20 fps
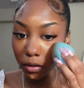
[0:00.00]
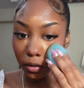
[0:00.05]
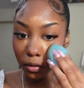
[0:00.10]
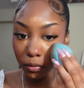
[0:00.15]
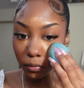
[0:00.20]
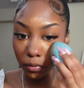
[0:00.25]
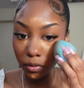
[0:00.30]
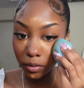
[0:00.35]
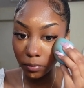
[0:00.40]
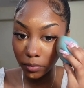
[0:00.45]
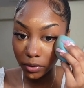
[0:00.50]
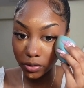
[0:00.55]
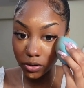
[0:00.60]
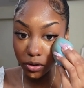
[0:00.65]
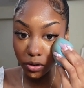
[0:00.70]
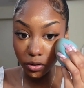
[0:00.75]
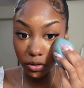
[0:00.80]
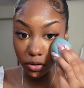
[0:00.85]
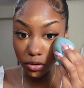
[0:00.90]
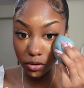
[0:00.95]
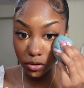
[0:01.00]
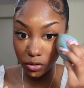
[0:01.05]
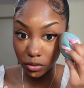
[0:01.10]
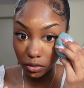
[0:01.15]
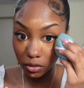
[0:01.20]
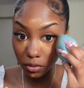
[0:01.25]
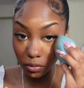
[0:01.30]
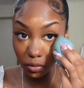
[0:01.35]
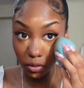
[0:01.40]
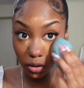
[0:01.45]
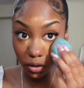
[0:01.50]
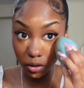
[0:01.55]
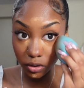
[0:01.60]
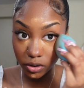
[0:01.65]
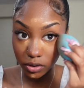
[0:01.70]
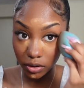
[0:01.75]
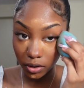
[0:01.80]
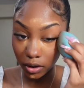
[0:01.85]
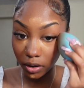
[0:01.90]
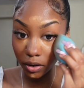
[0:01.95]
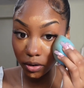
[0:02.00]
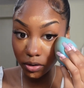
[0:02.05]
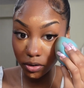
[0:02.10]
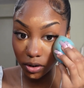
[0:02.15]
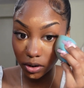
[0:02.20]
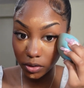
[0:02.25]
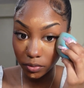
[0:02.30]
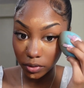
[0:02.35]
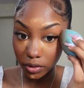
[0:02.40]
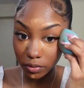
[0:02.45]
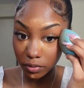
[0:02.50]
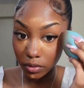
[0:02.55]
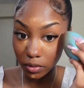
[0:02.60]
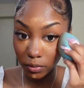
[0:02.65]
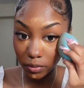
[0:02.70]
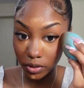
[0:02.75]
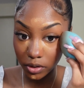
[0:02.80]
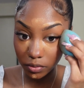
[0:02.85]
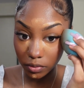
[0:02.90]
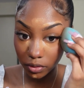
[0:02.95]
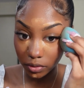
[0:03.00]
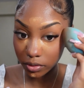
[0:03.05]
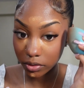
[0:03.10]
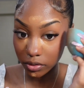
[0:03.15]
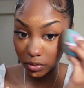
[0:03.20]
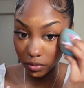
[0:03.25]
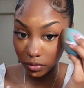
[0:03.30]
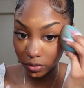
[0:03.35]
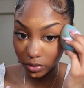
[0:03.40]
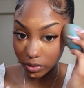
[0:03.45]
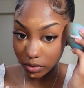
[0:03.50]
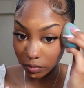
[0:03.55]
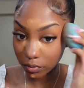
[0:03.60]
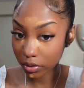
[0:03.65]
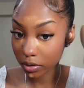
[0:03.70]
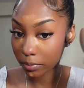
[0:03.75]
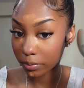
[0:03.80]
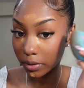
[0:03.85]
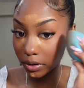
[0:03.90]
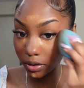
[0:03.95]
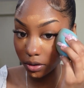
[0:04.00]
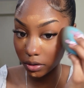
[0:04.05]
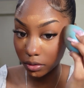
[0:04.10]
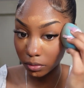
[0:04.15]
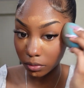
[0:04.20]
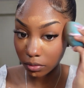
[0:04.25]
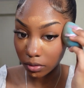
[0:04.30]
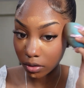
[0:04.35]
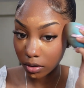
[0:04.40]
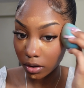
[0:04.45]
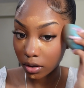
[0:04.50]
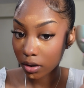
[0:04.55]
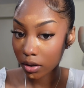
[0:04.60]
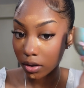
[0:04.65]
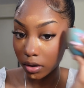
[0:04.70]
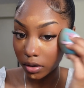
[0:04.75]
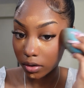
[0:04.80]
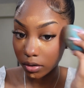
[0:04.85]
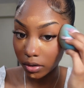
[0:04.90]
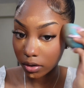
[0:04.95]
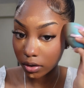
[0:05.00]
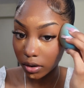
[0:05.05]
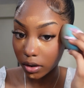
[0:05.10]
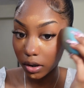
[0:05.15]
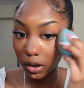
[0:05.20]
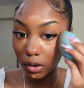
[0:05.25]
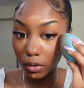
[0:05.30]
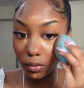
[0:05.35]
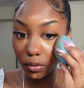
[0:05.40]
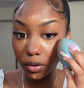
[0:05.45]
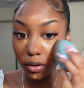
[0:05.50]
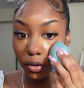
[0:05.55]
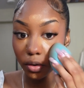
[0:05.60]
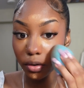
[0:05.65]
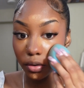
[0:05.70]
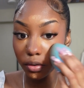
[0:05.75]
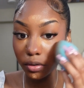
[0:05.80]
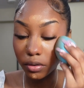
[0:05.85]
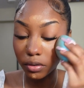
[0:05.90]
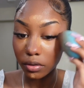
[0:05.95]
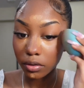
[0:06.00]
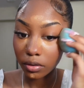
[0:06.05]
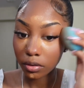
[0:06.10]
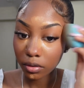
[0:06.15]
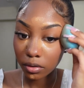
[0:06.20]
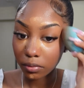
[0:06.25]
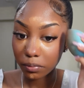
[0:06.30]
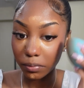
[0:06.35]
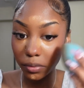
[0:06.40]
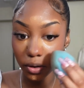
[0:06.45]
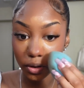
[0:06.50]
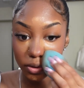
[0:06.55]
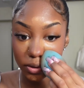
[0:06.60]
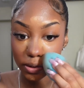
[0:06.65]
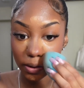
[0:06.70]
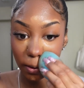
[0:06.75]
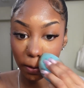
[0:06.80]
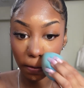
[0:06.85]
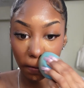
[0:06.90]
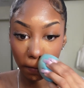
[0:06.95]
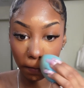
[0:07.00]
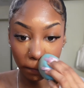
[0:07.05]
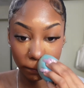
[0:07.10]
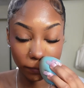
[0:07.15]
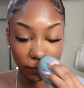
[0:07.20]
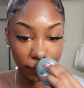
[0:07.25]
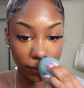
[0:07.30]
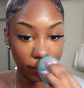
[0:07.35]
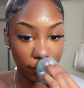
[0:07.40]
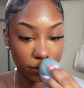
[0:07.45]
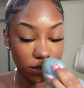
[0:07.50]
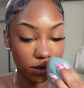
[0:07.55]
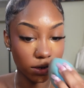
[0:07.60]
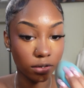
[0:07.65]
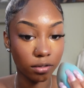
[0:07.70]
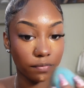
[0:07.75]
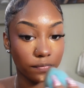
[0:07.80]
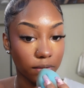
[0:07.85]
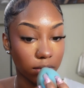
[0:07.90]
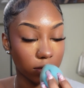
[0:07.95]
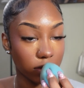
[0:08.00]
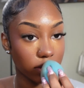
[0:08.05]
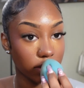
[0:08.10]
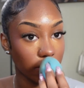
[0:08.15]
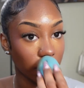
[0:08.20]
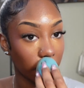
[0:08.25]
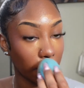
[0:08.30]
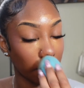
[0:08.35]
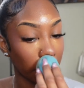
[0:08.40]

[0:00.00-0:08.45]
You want to make sure there's no harsh lines. That's why you always want to blend out the outer parts of the concealer first.